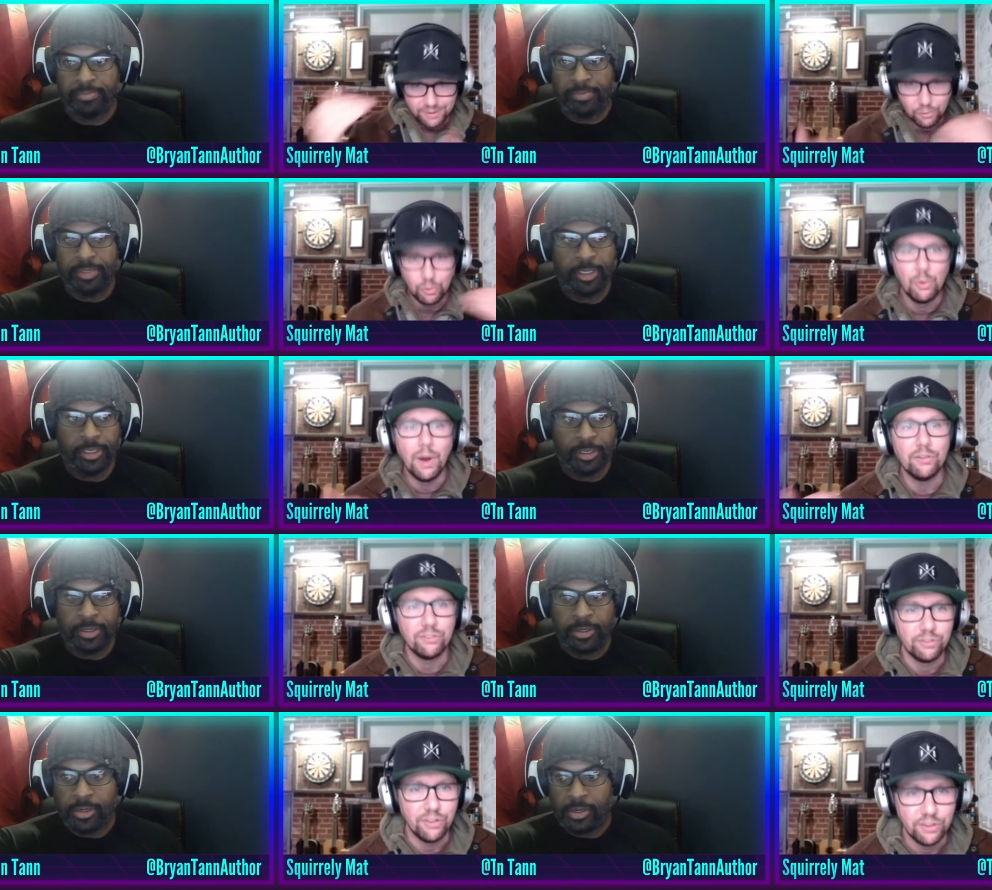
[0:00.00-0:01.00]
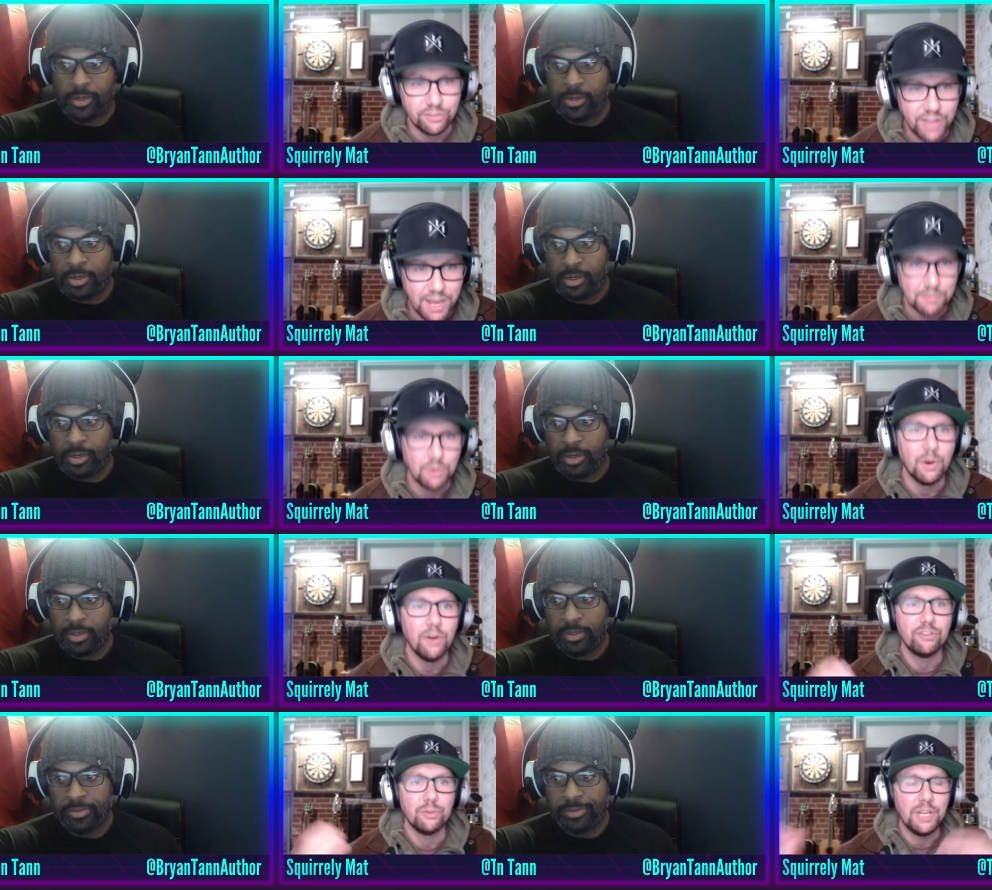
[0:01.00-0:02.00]
Speaker 1: who else is in this game? Who
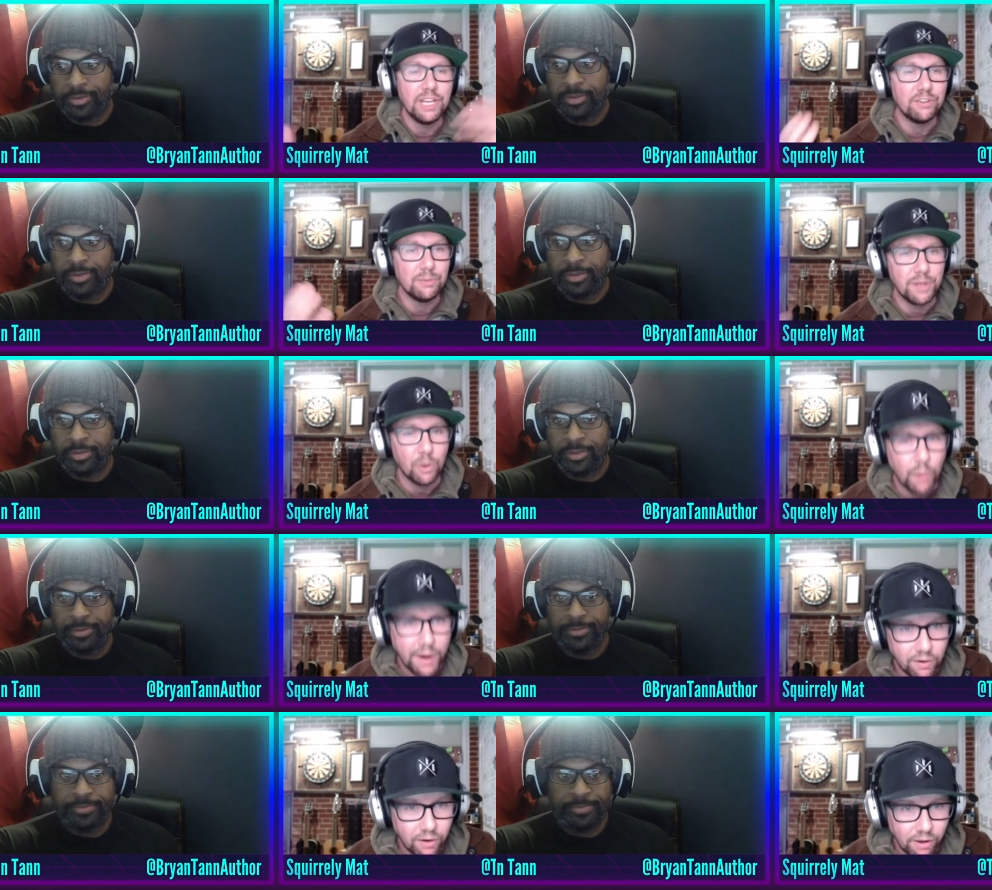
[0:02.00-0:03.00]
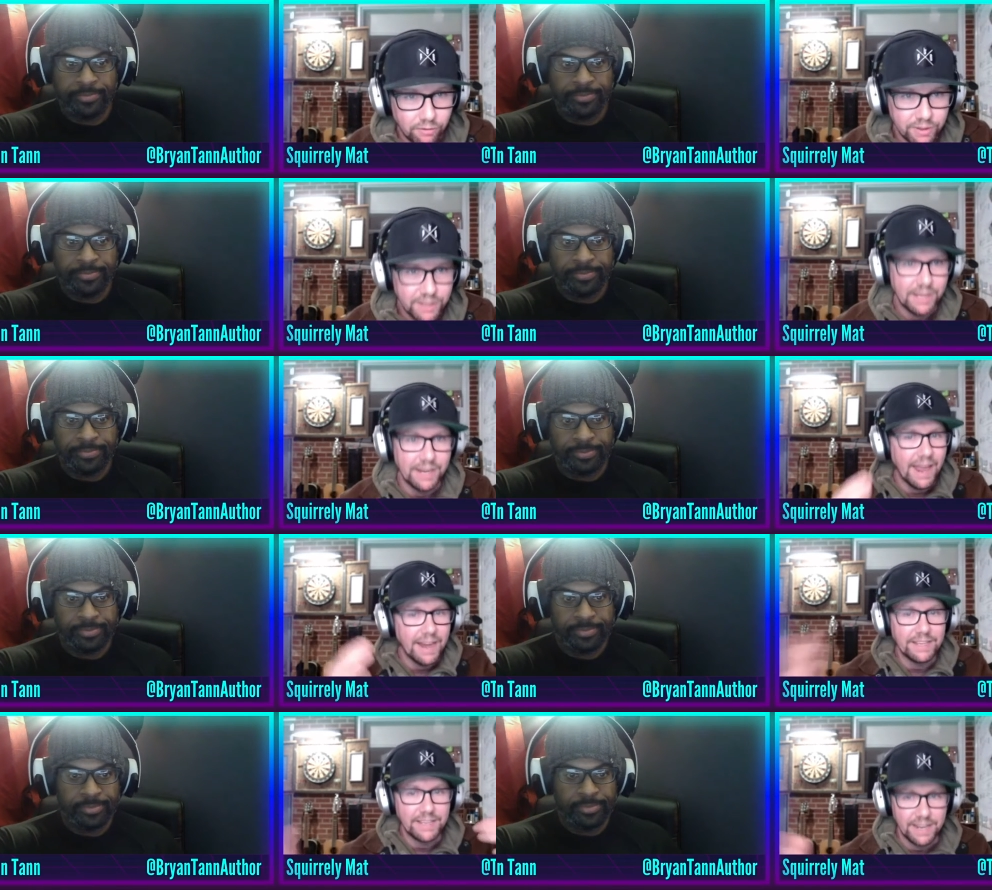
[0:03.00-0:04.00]
else do we need to be aware of at
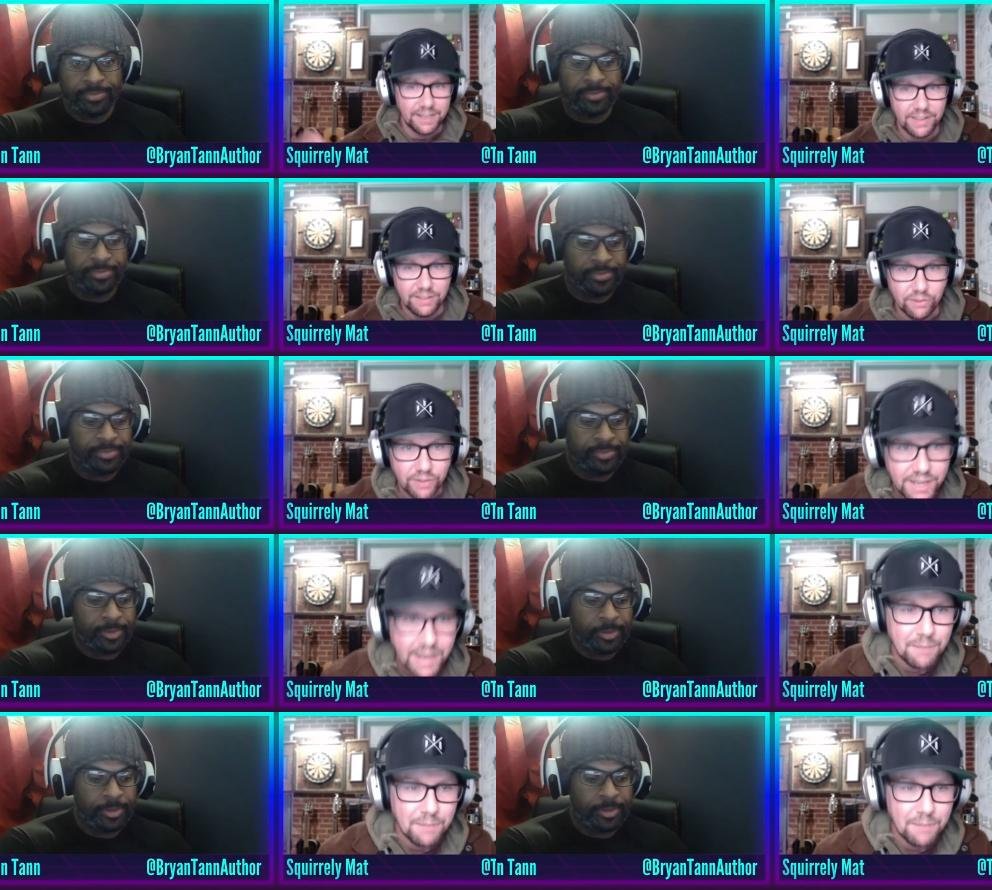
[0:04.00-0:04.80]
any kind of level?